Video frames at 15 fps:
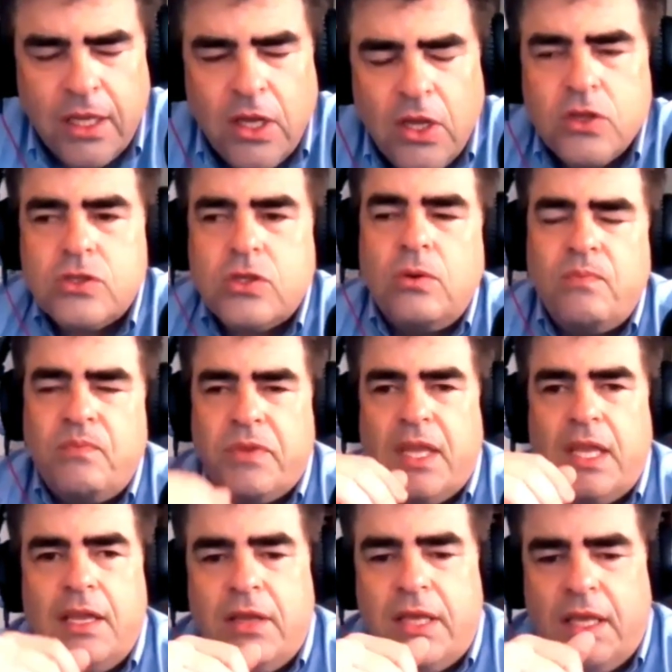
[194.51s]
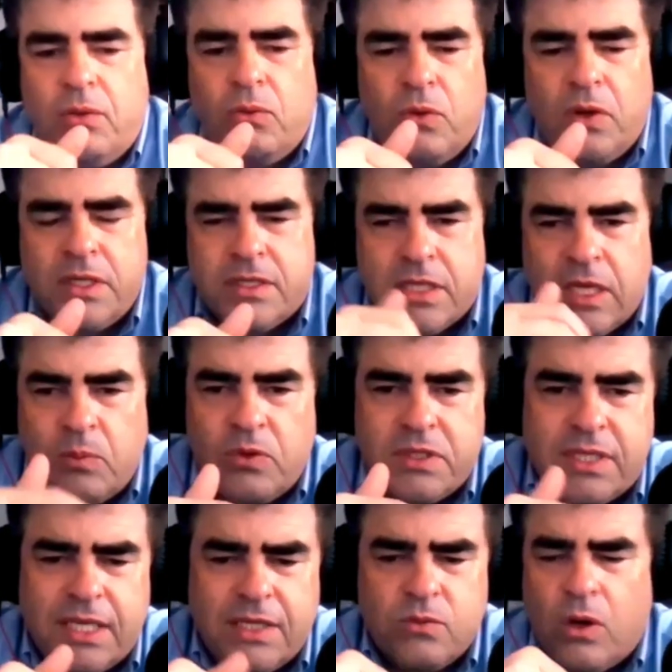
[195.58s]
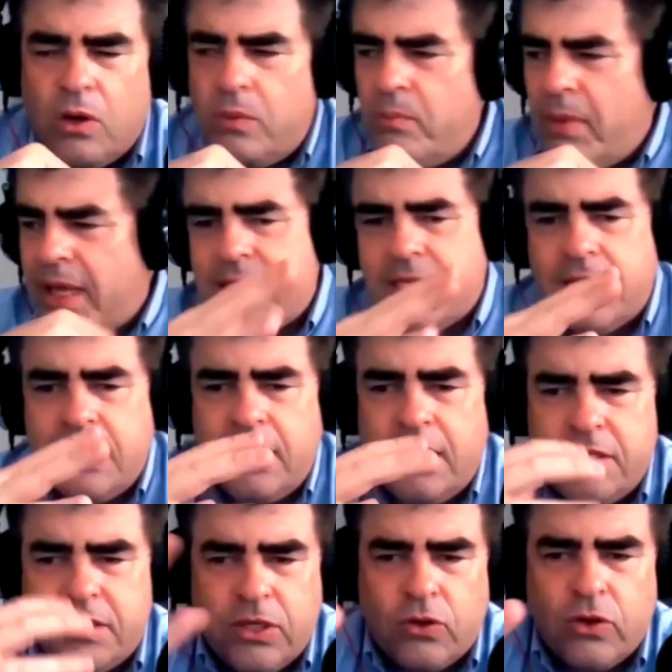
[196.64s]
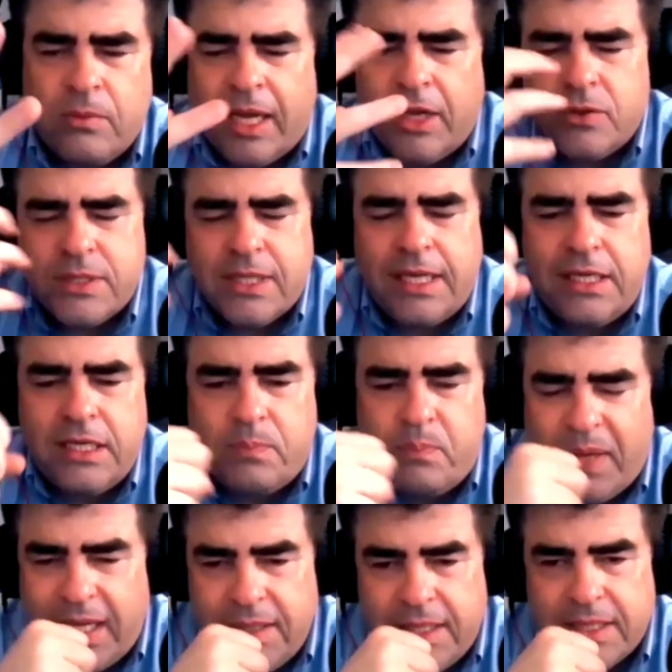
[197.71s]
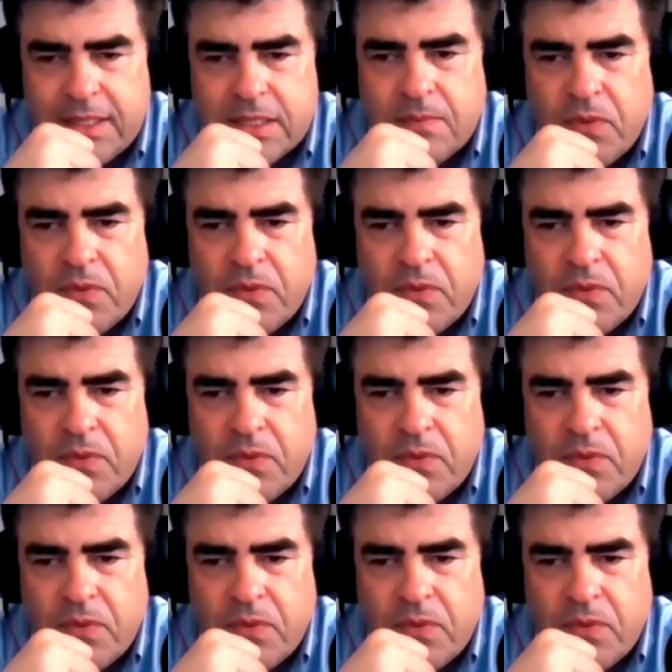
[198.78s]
So it was, someone says, well, Mexican, Cinco de Mayo is not independence.